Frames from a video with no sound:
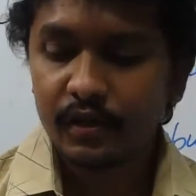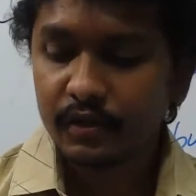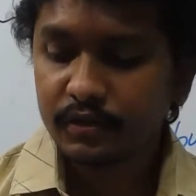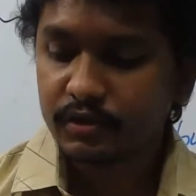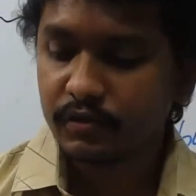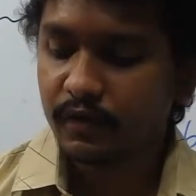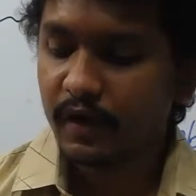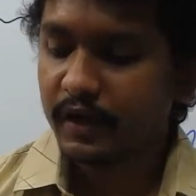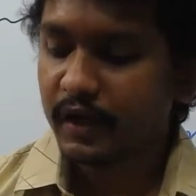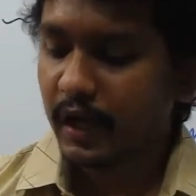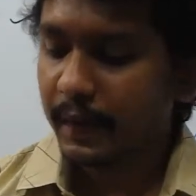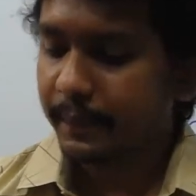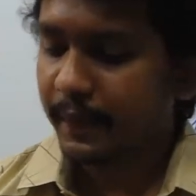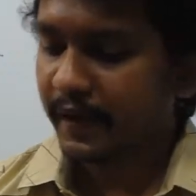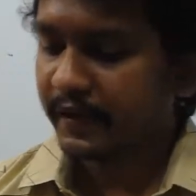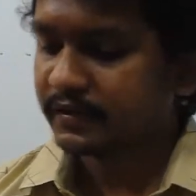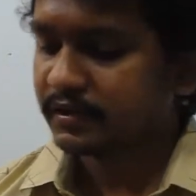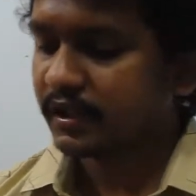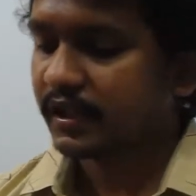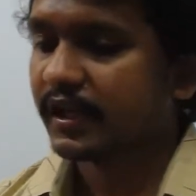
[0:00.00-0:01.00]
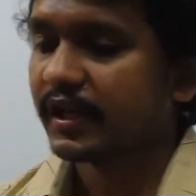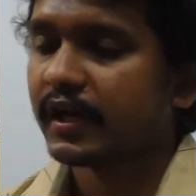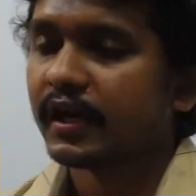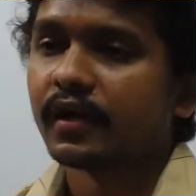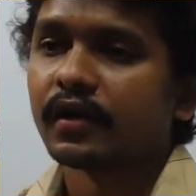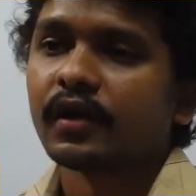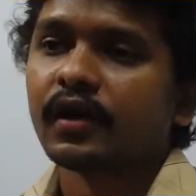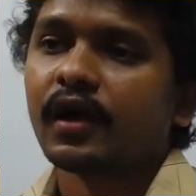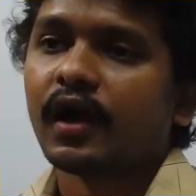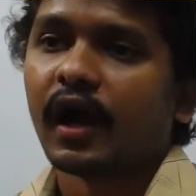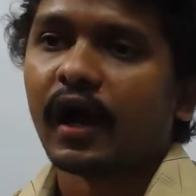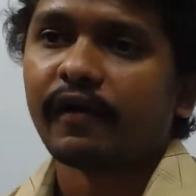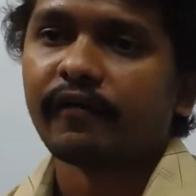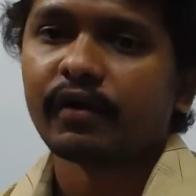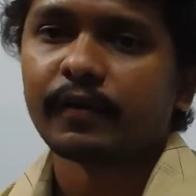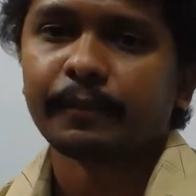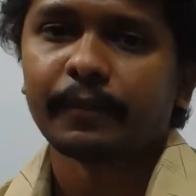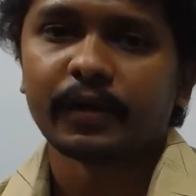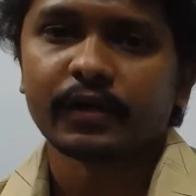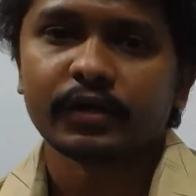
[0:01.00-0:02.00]
So what happens here?
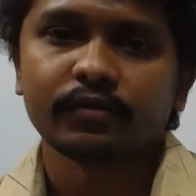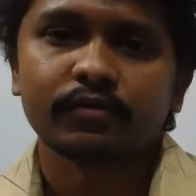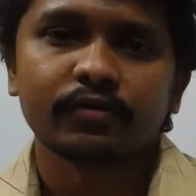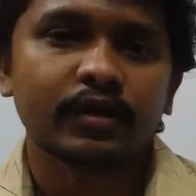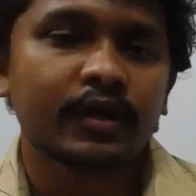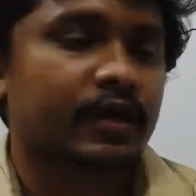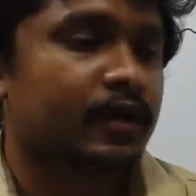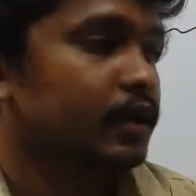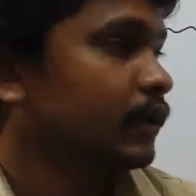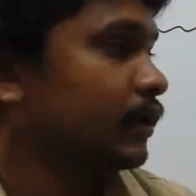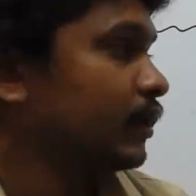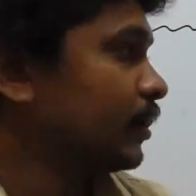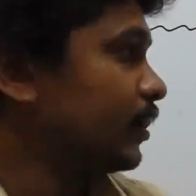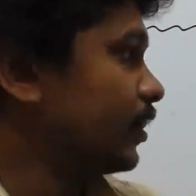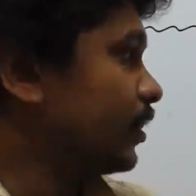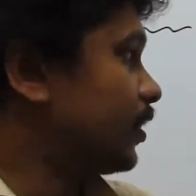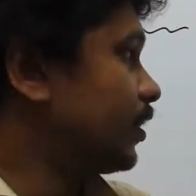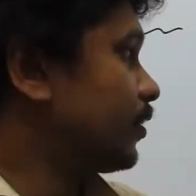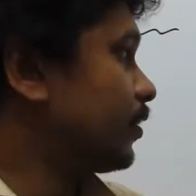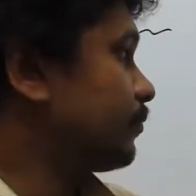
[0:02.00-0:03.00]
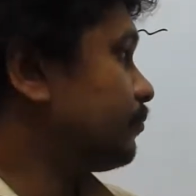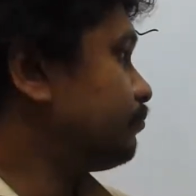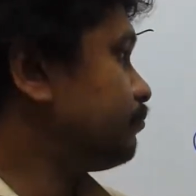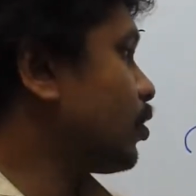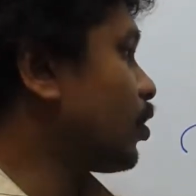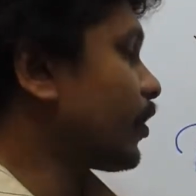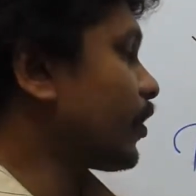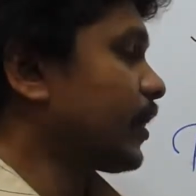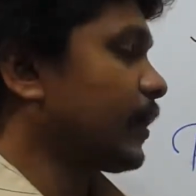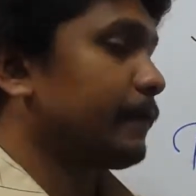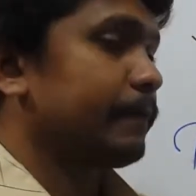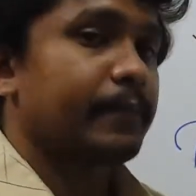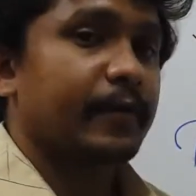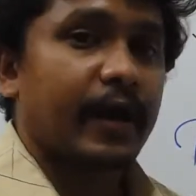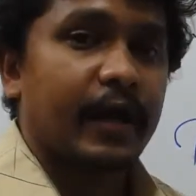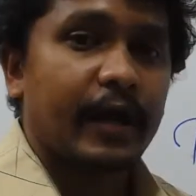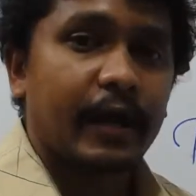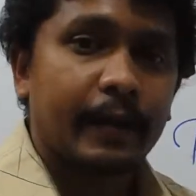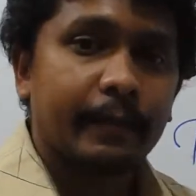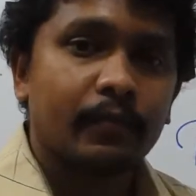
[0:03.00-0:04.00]
Our particular boy
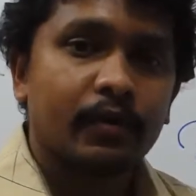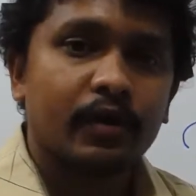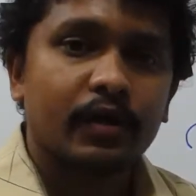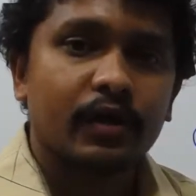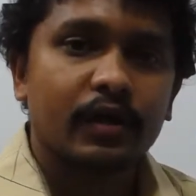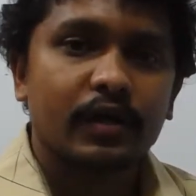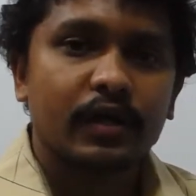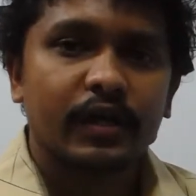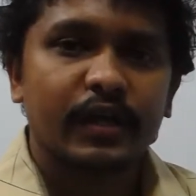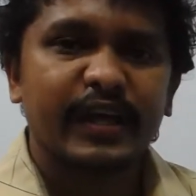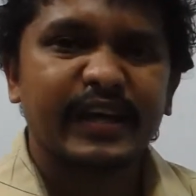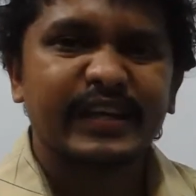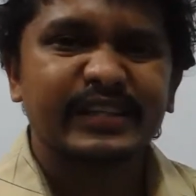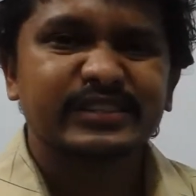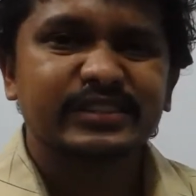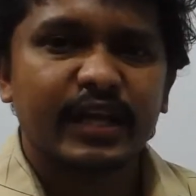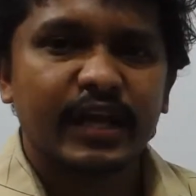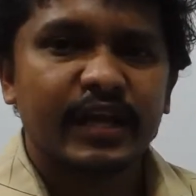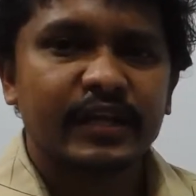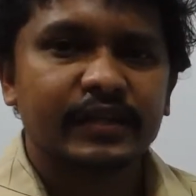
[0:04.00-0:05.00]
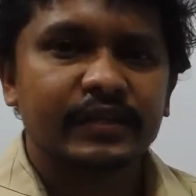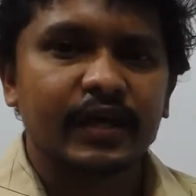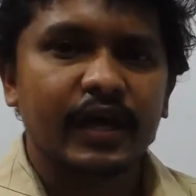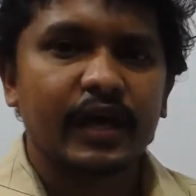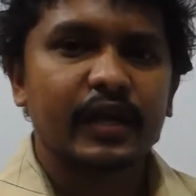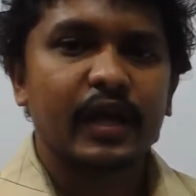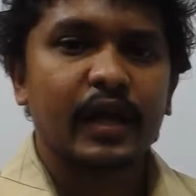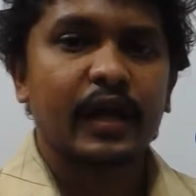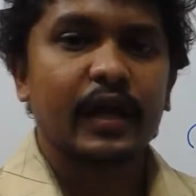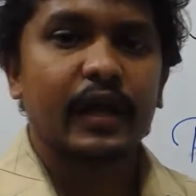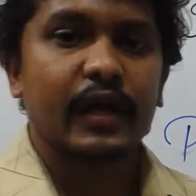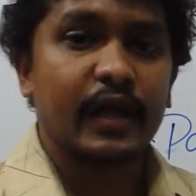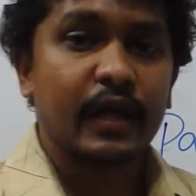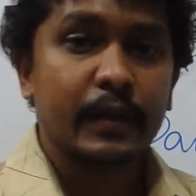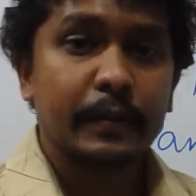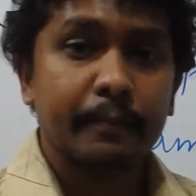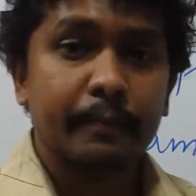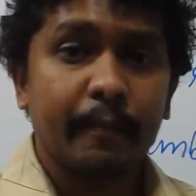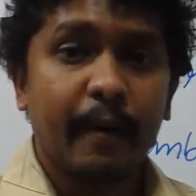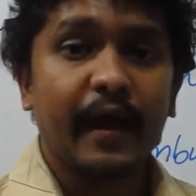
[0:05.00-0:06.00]
Prem, he is telling that
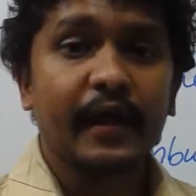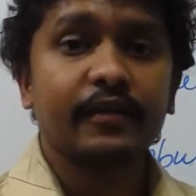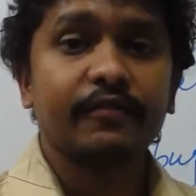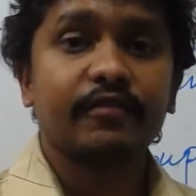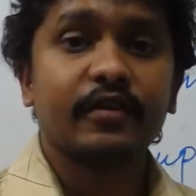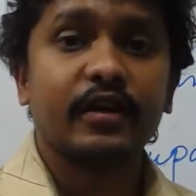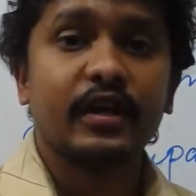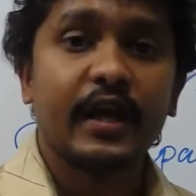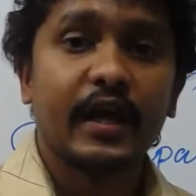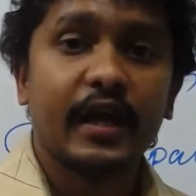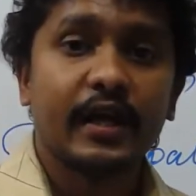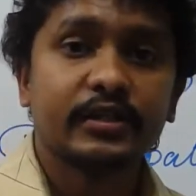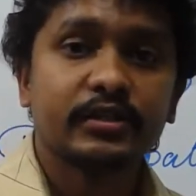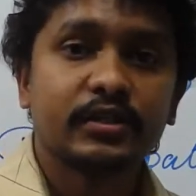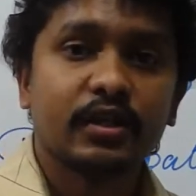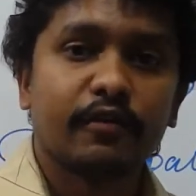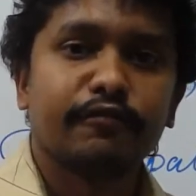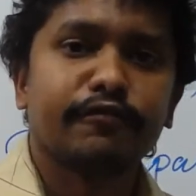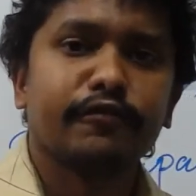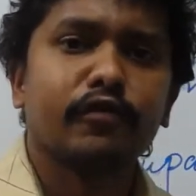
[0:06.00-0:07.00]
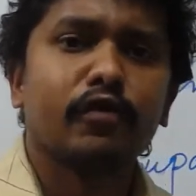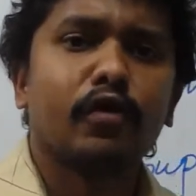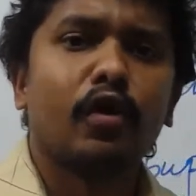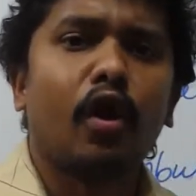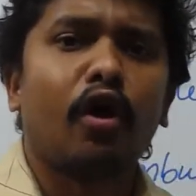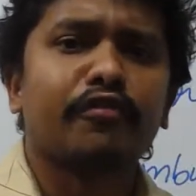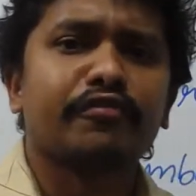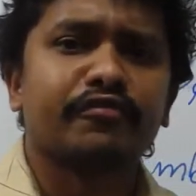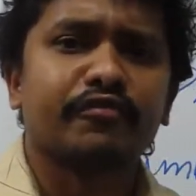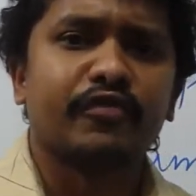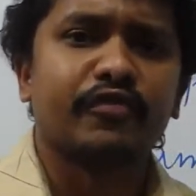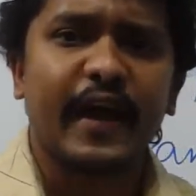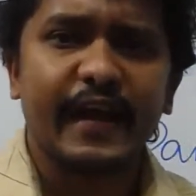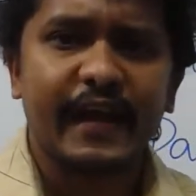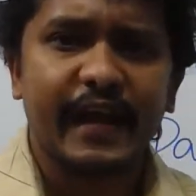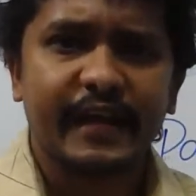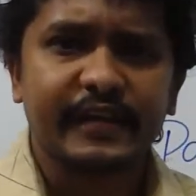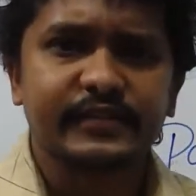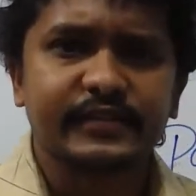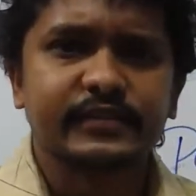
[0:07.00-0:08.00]
in my village, full of
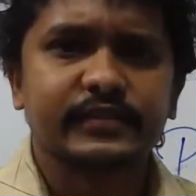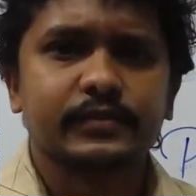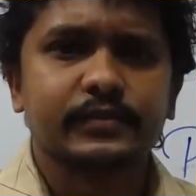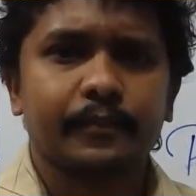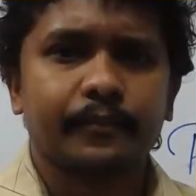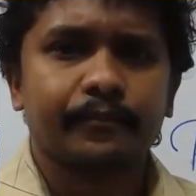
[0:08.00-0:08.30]
violence,